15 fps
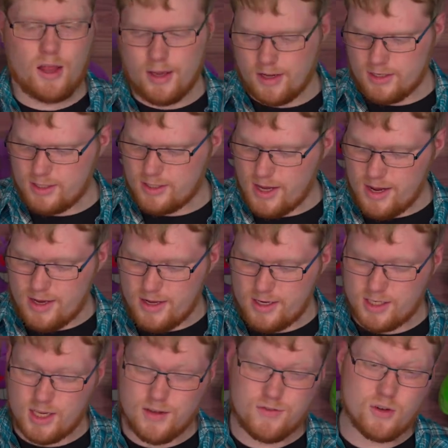can say
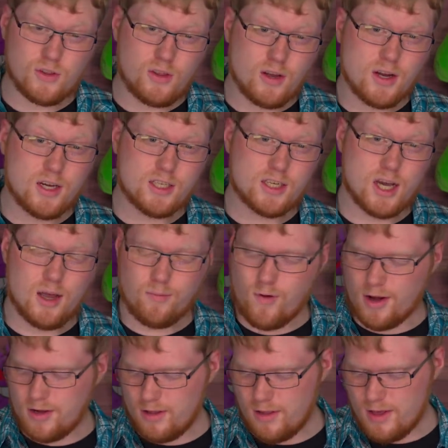is if you're looking to
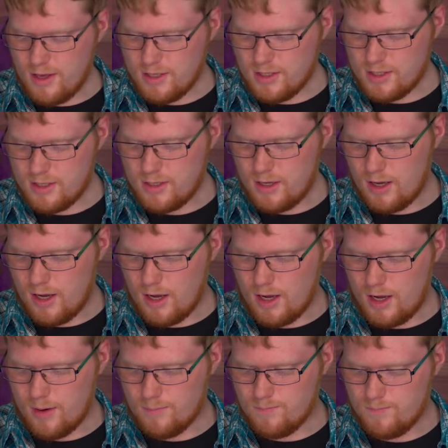upgrade to this,
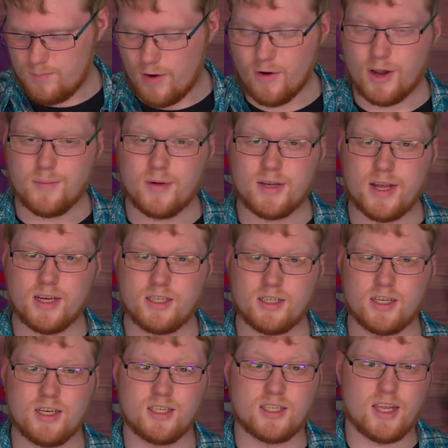my recommendation
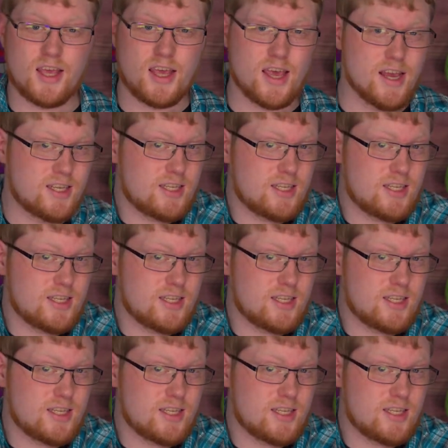is it